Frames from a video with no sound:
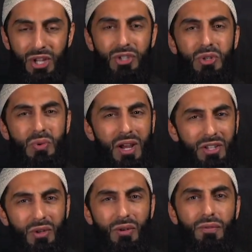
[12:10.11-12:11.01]
You
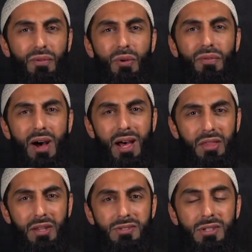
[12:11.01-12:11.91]
and your
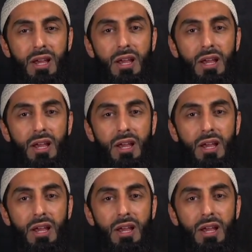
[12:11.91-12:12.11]
forefathers.